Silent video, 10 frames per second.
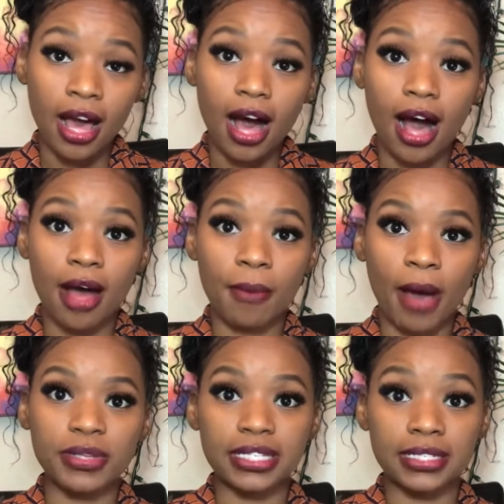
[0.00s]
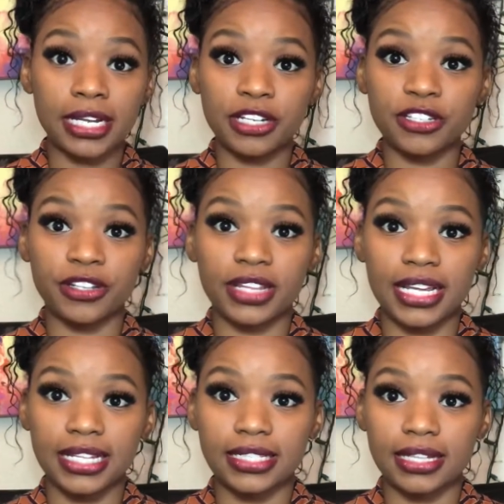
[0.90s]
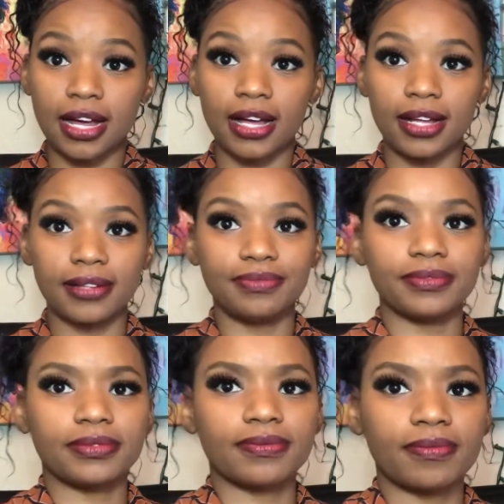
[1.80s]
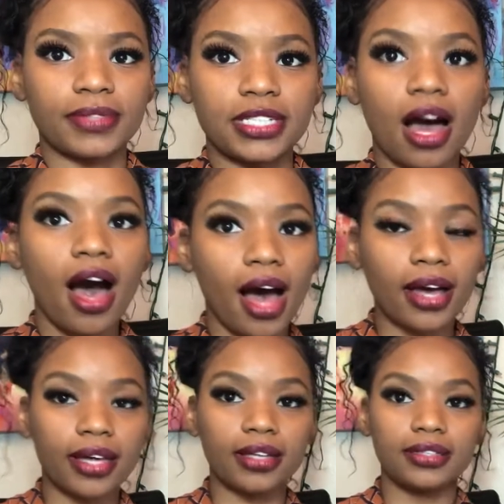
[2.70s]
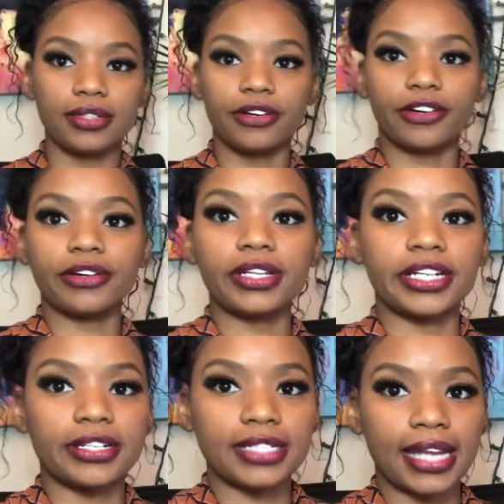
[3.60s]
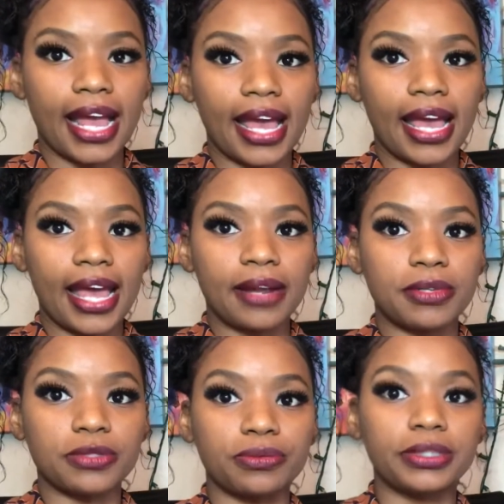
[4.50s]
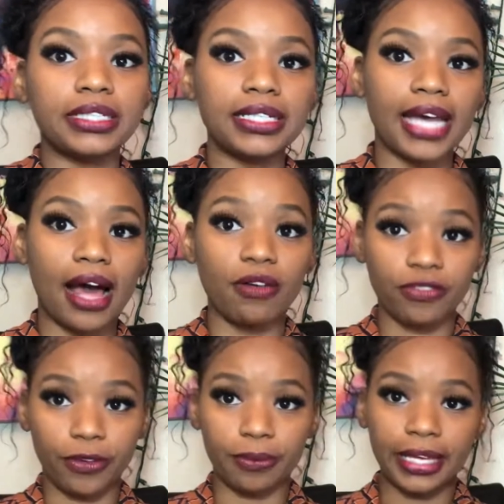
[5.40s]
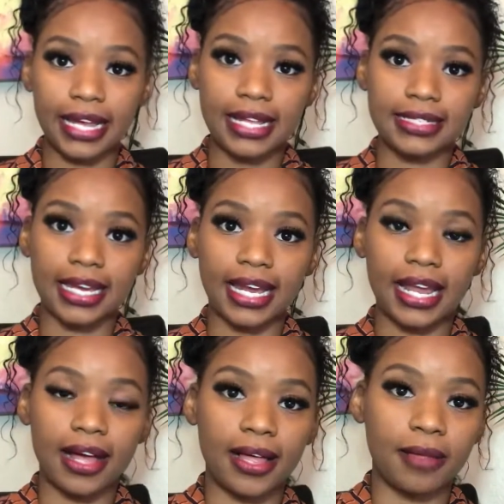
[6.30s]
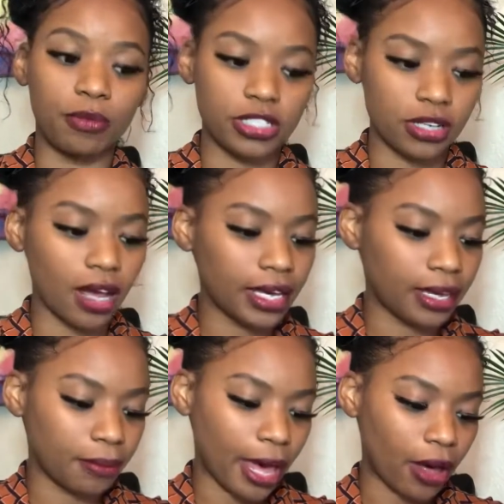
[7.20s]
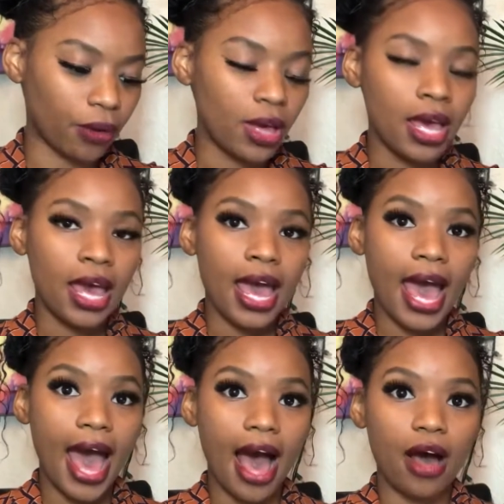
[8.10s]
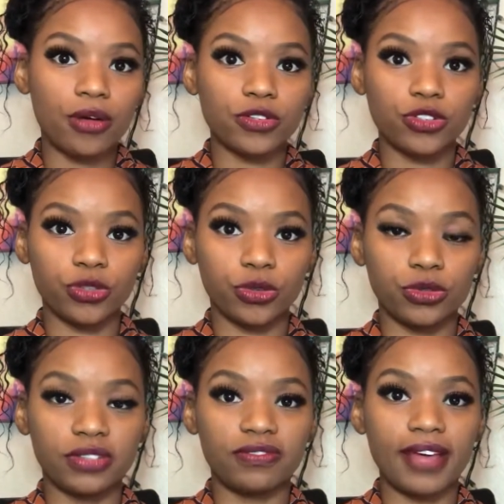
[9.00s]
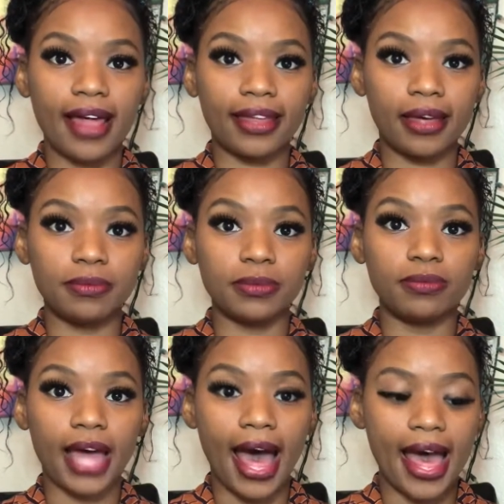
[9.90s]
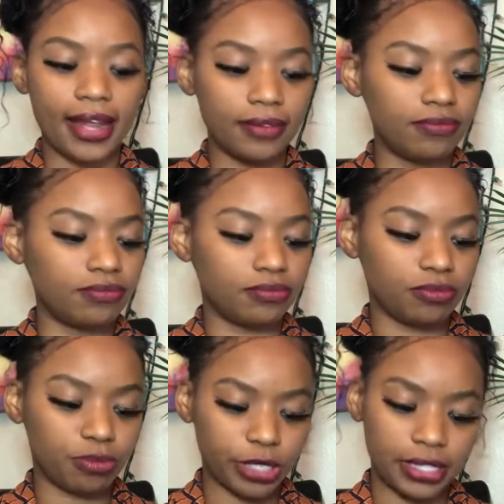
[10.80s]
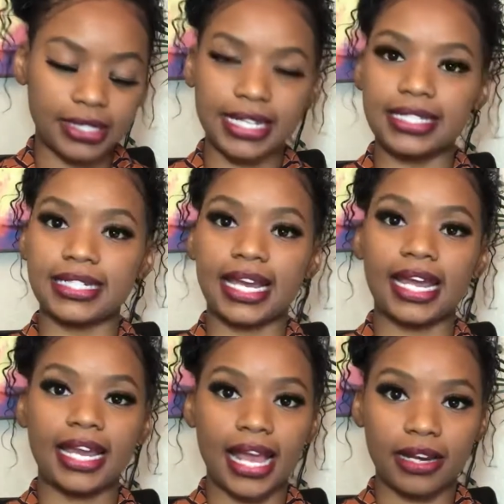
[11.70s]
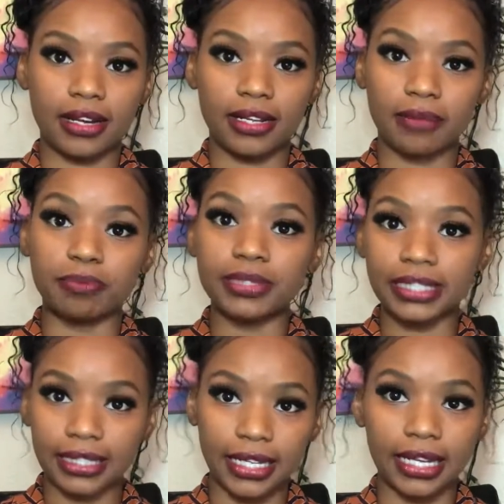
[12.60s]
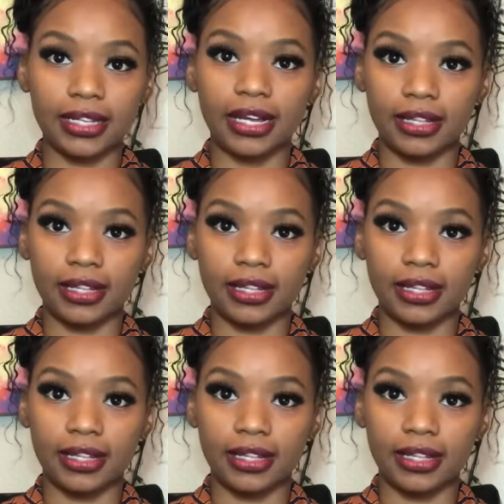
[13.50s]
I was listening to this talk earlier today, and it was really helpful because it was talking about how to develop that persistent and completely,